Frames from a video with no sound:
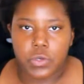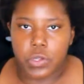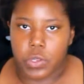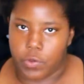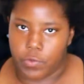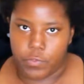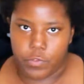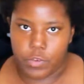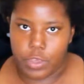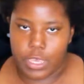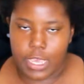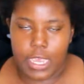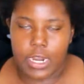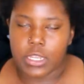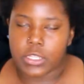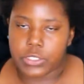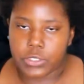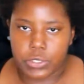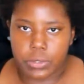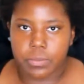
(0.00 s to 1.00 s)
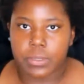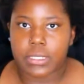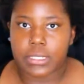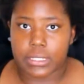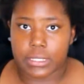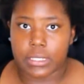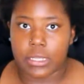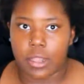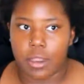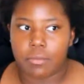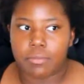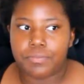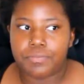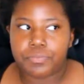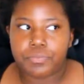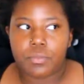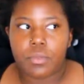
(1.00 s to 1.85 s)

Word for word: it over again. It's no big deal.